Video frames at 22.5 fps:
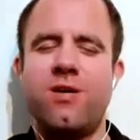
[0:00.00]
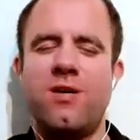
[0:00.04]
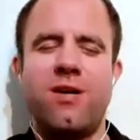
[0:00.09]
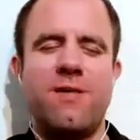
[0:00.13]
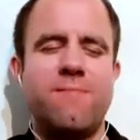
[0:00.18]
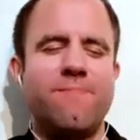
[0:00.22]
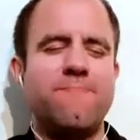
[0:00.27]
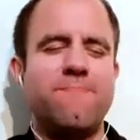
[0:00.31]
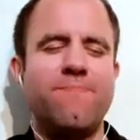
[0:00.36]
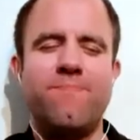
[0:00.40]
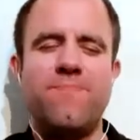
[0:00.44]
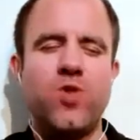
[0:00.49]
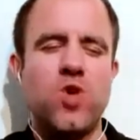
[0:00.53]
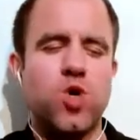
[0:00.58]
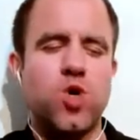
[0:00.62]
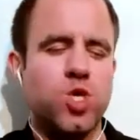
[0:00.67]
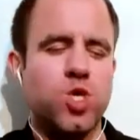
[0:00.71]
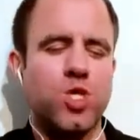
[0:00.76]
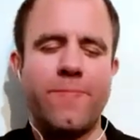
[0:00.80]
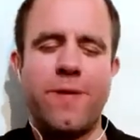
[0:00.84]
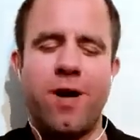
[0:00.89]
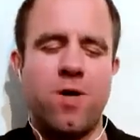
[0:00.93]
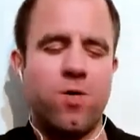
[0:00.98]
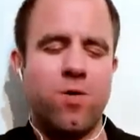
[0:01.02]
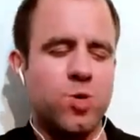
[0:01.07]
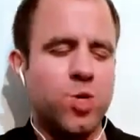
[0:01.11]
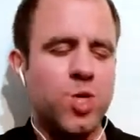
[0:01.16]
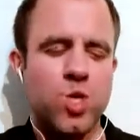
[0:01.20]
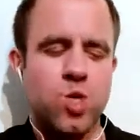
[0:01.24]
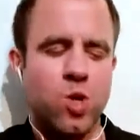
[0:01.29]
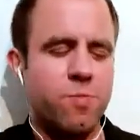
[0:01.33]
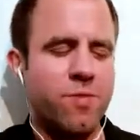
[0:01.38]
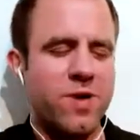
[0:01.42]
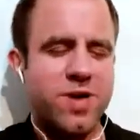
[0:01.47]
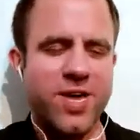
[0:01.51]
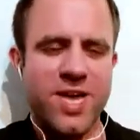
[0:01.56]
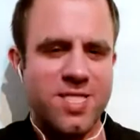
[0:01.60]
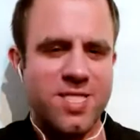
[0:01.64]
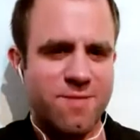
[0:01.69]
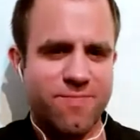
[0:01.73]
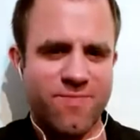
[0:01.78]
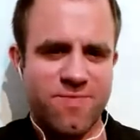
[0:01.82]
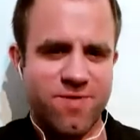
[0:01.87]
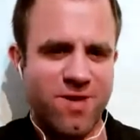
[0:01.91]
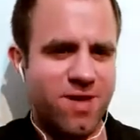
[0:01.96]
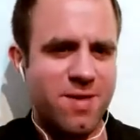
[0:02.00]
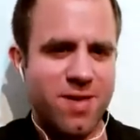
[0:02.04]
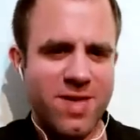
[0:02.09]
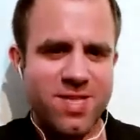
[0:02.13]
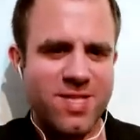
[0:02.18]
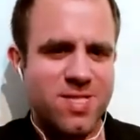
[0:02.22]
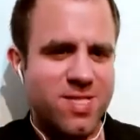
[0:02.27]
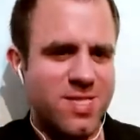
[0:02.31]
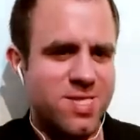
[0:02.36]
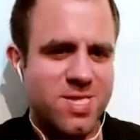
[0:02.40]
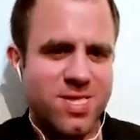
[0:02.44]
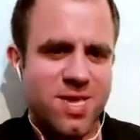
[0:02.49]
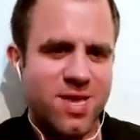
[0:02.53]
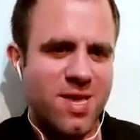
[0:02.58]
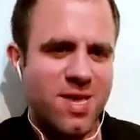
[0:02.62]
I'm just about stomaching the. It's